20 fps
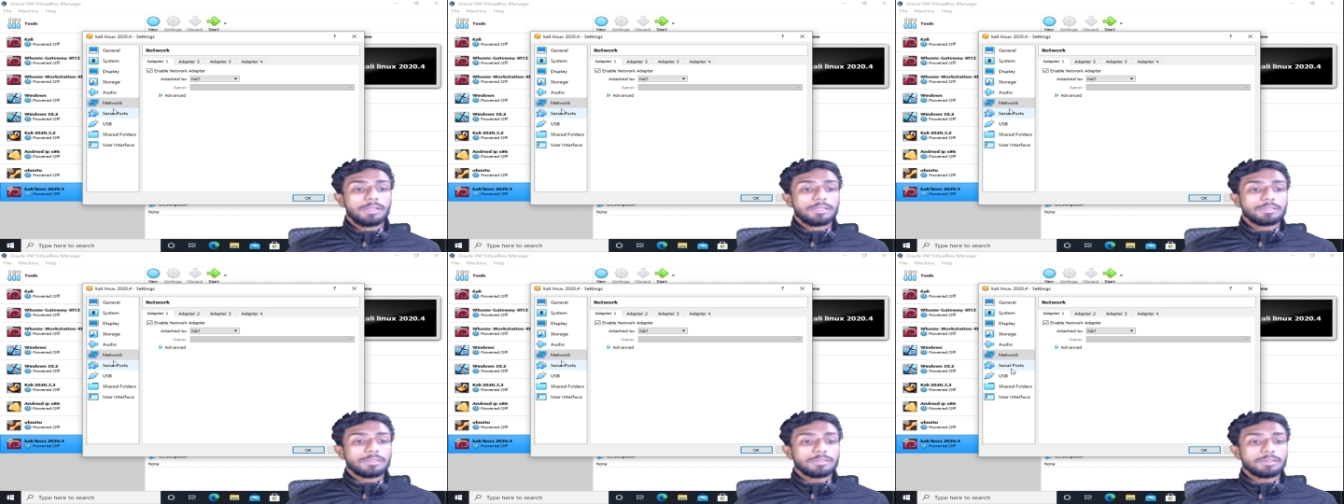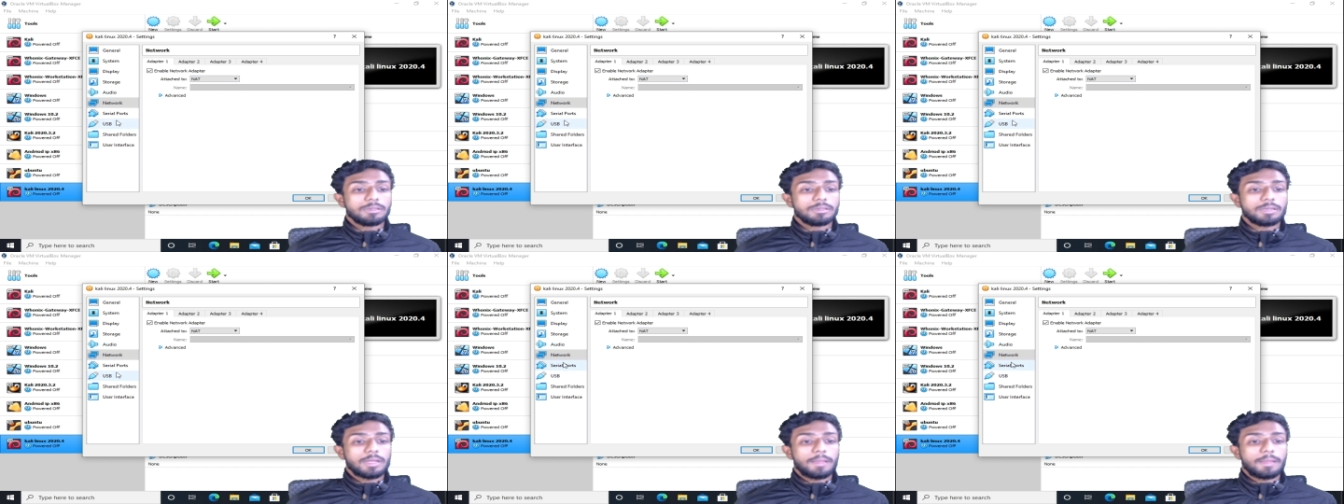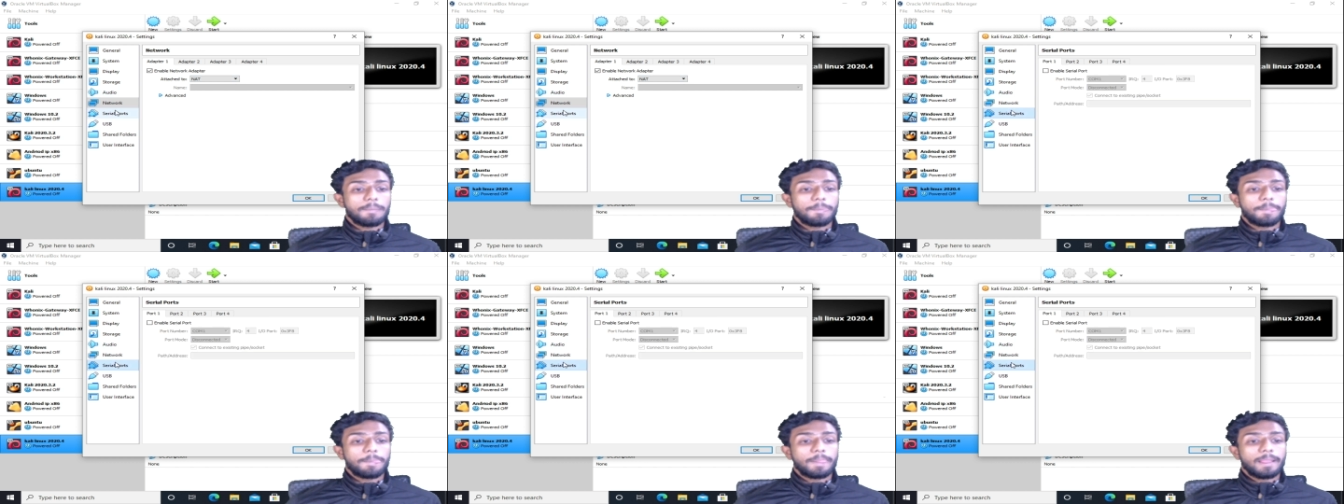so
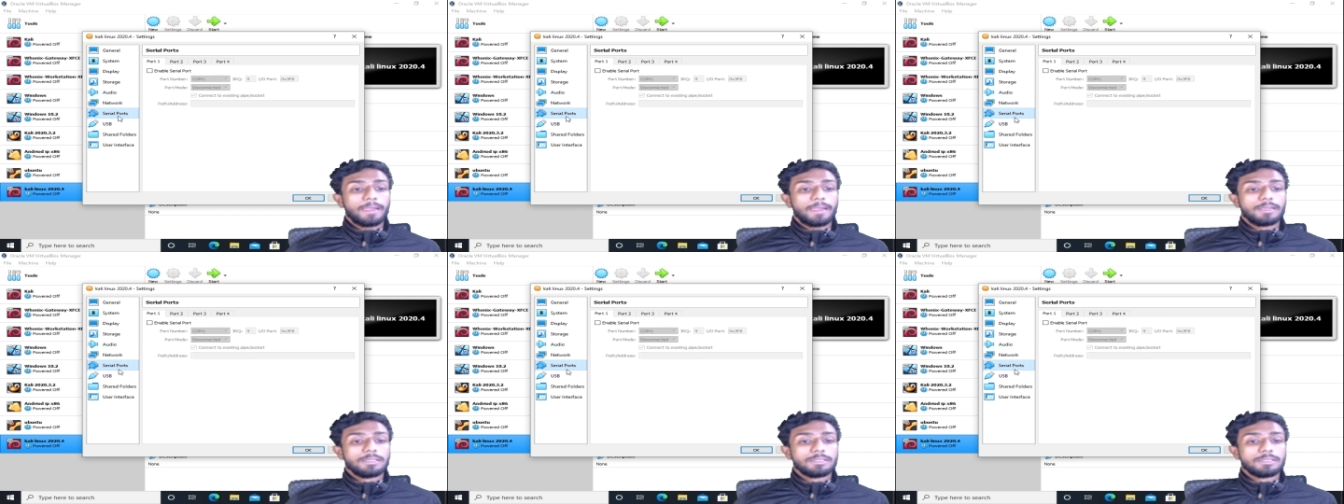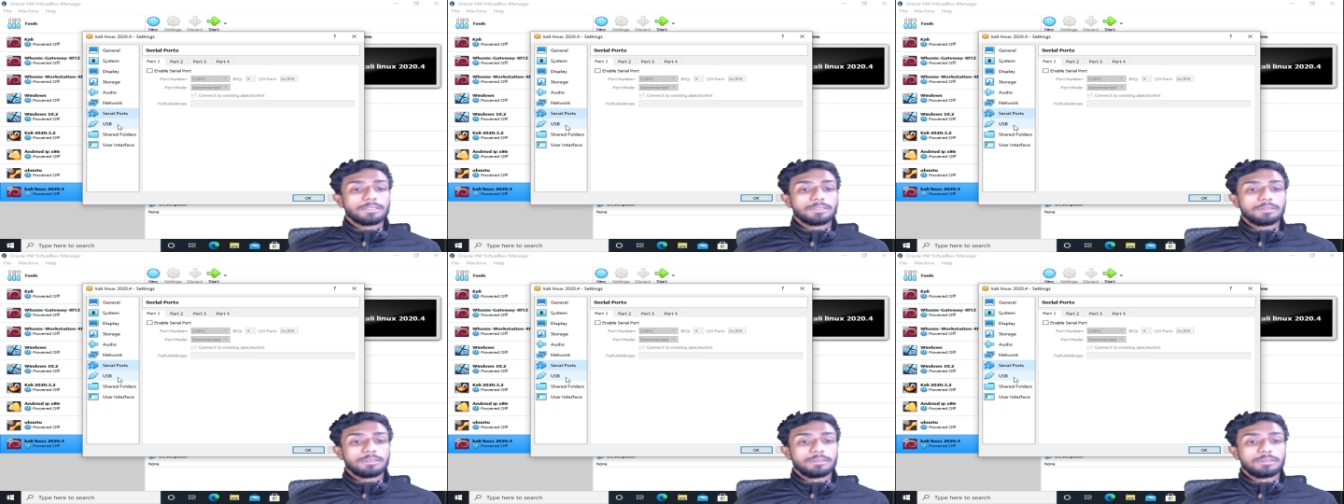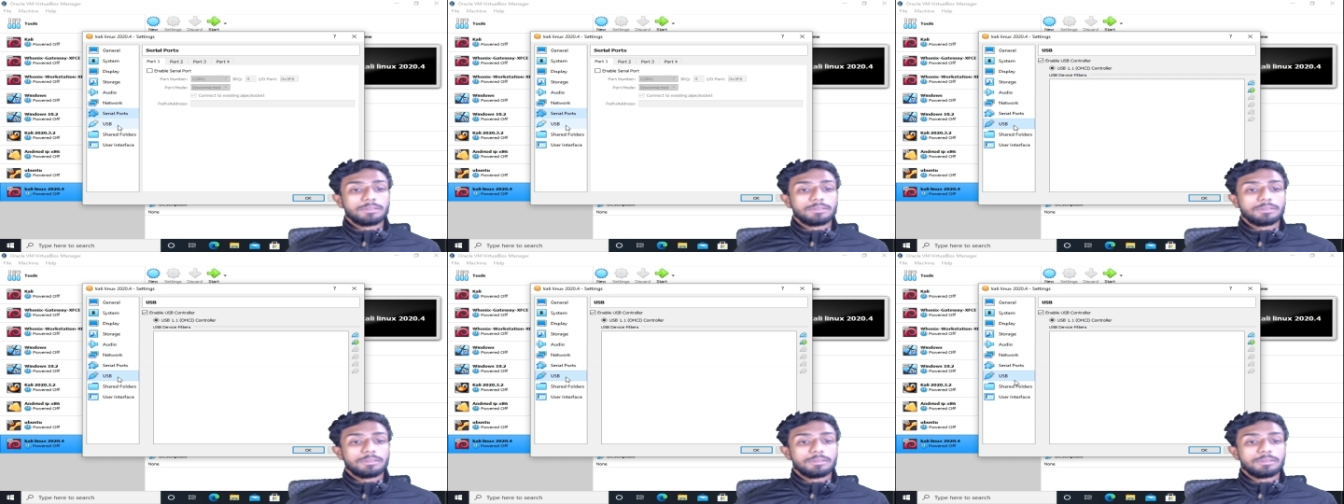okay
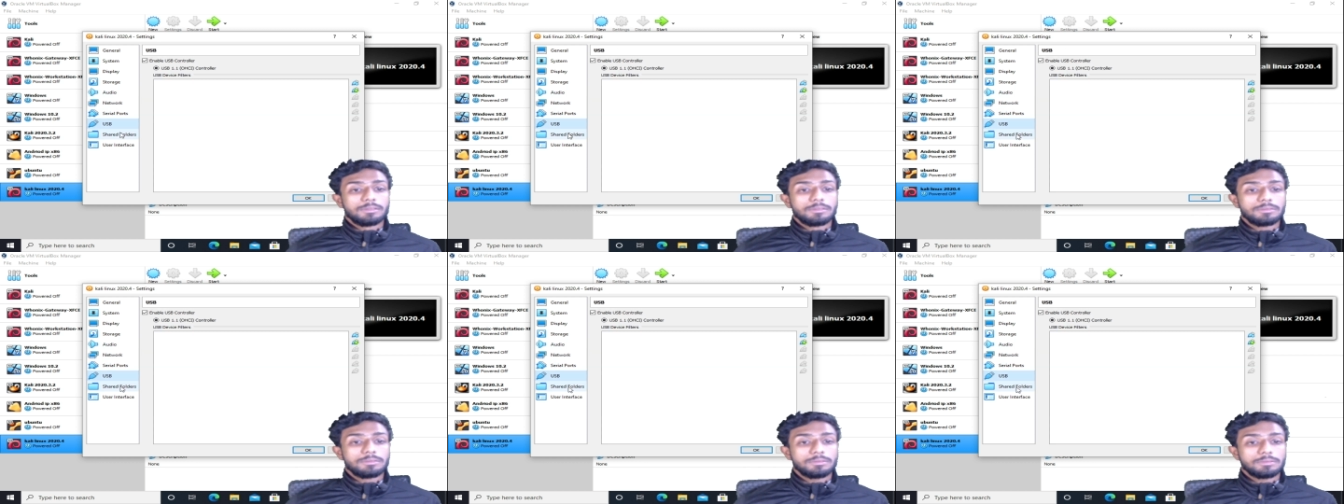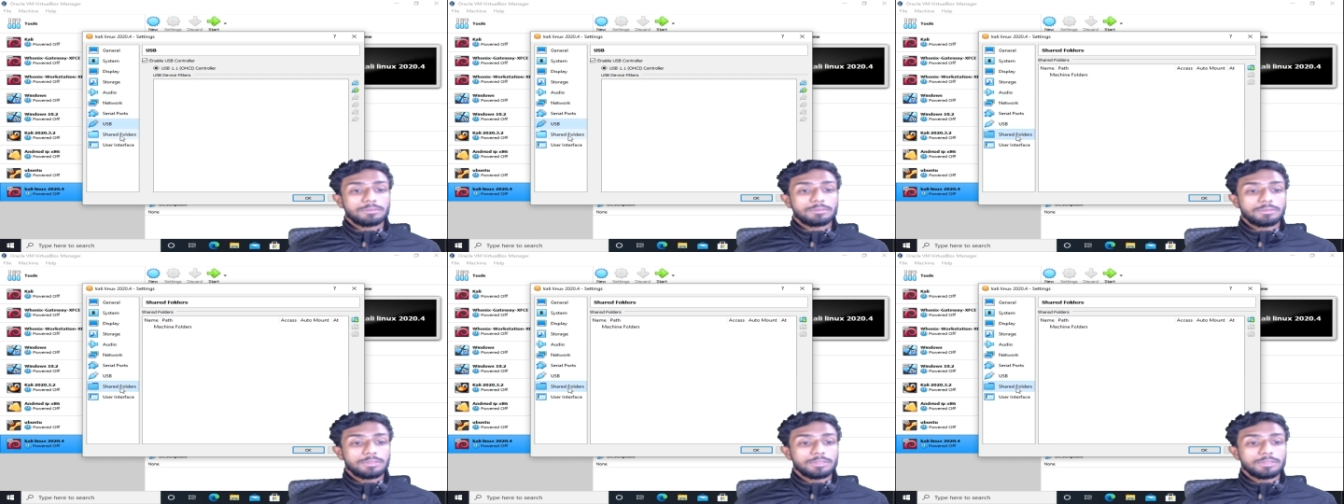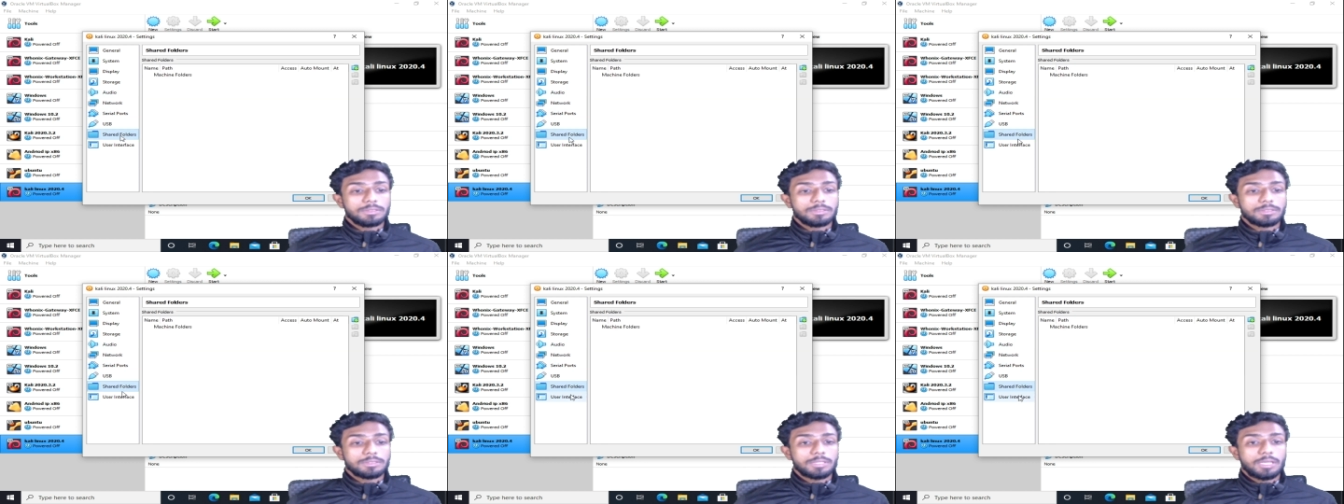so
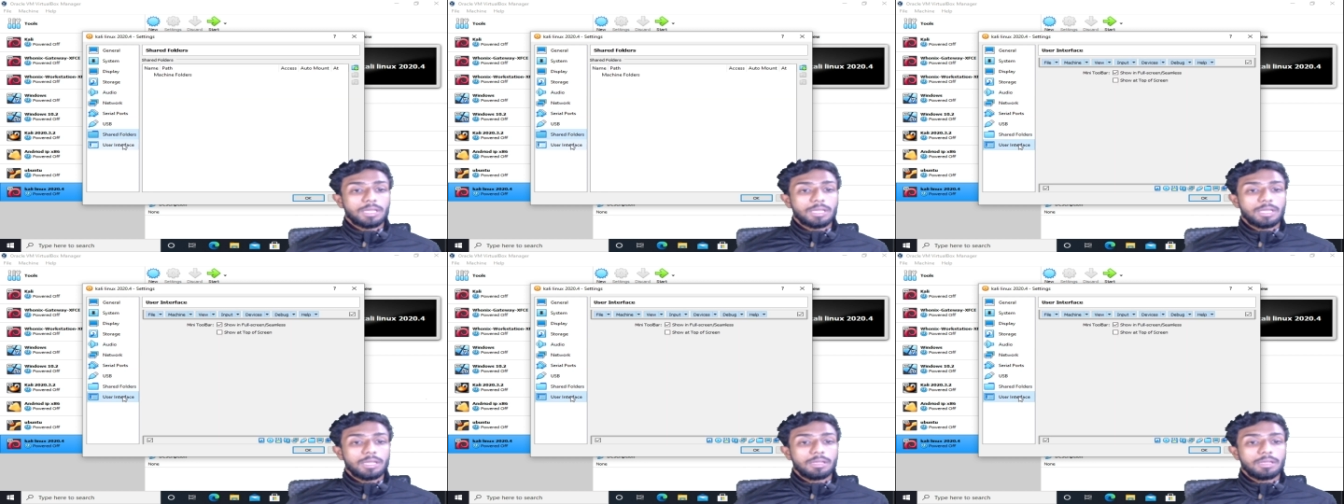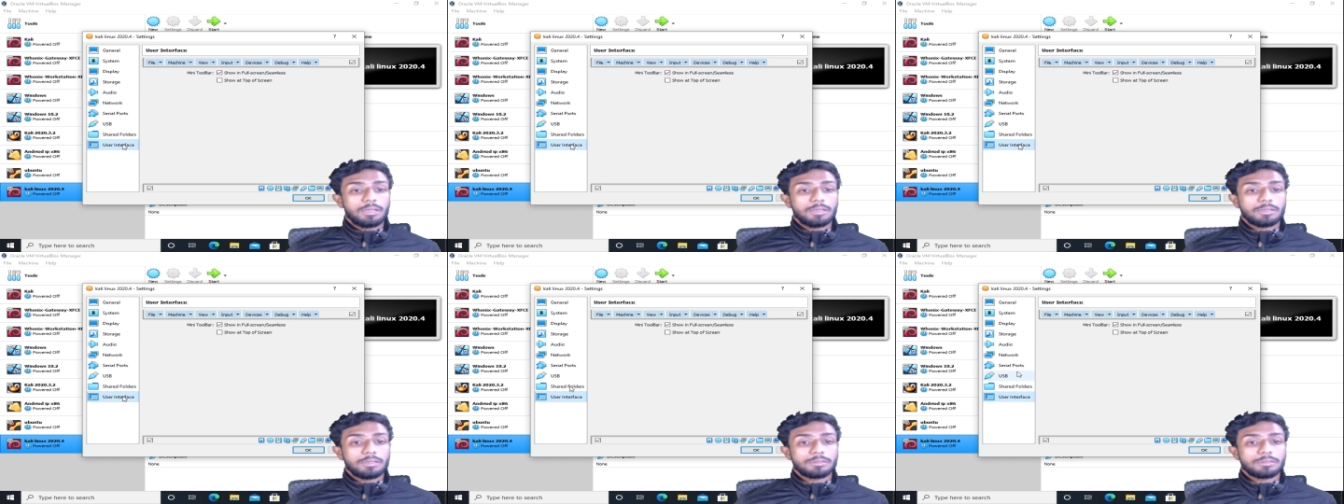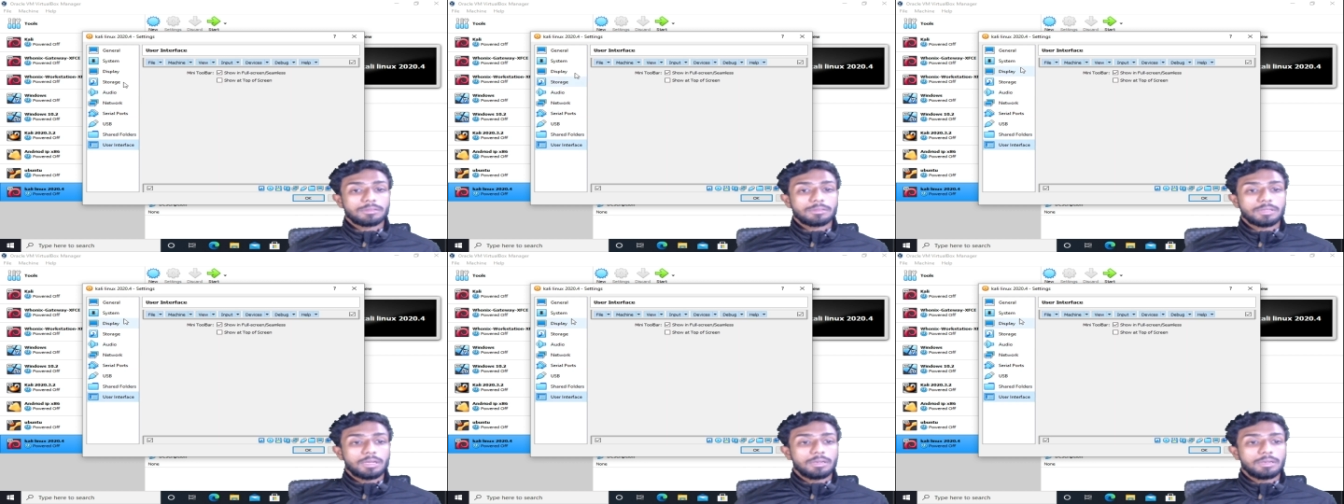okay
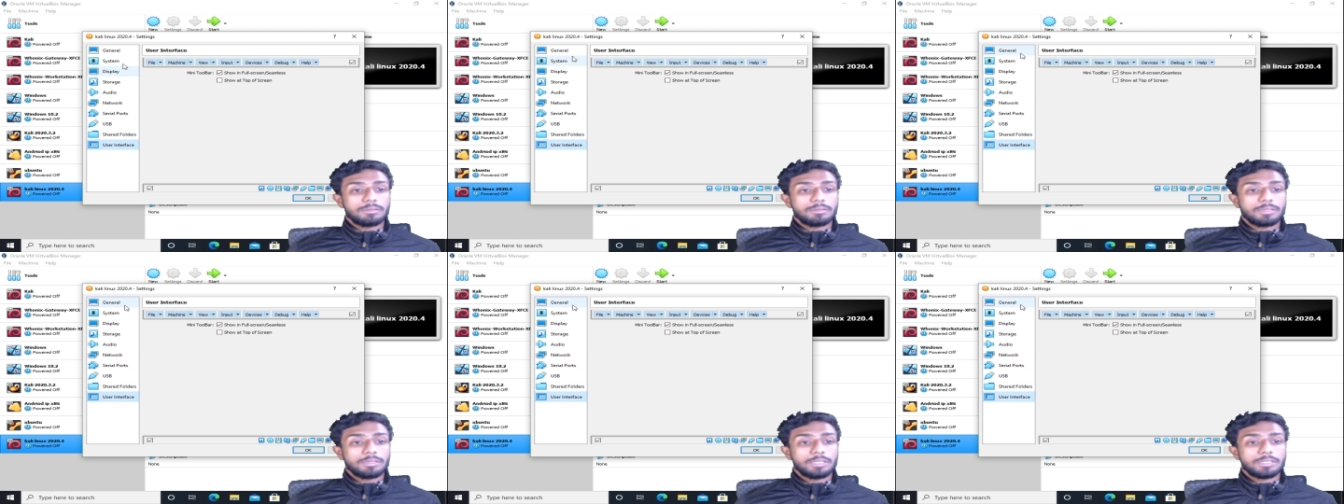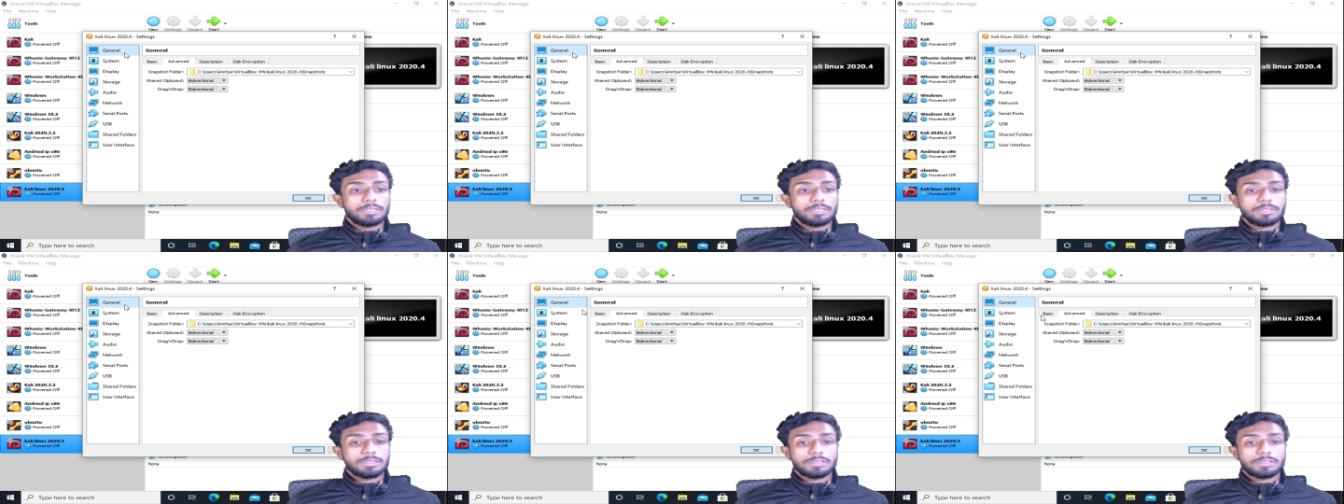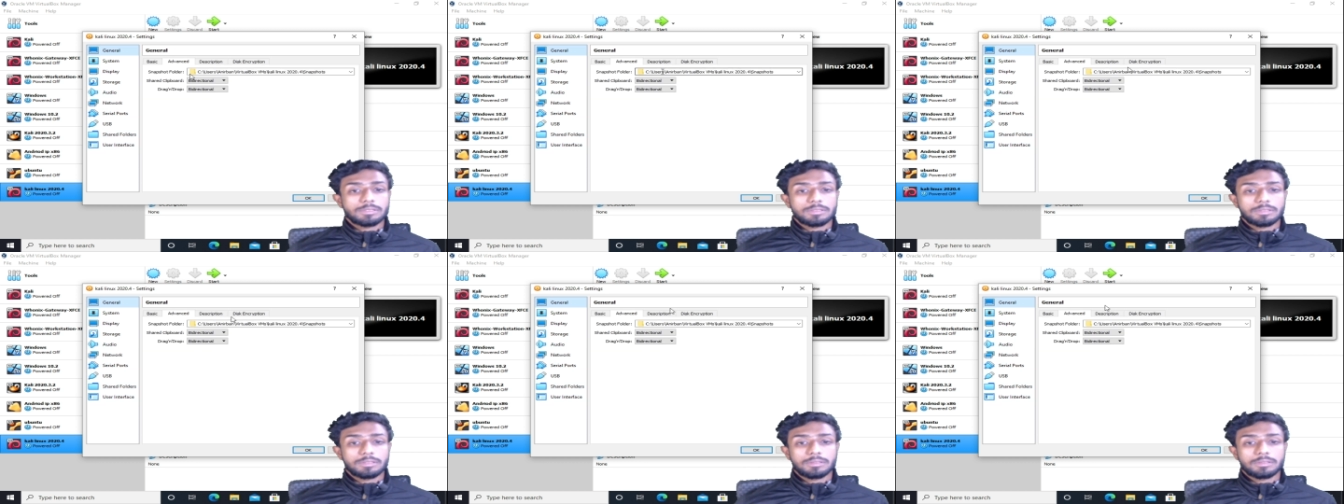now
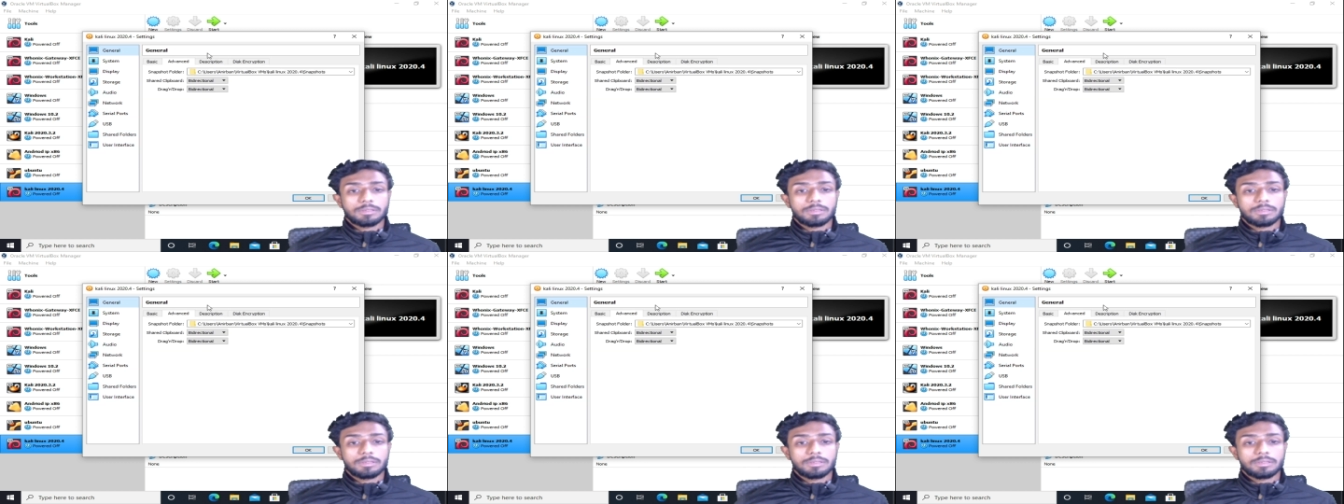it's